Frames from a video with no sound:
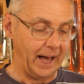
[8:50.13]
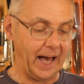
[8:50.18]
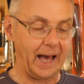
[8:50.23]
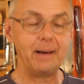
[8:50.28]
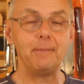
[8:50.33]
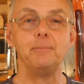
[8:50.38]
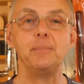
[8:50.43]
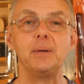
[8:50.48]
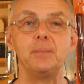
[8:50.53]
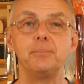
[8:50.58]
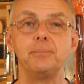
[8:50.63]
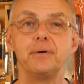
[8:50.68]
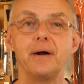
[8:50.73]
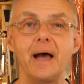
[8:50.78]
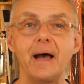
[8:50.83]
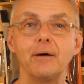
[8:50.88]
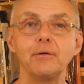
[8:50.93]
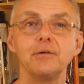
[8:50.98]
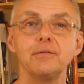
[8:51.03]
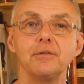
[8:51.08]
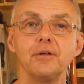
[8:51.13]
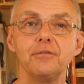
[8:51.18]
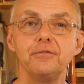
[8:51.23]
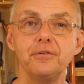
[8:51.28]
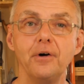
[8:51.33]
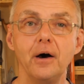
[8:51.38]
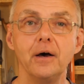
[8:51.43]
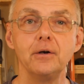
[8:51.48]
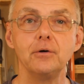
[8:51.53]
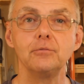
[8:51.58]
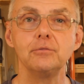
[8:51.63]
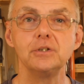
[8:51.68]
and be proud of the final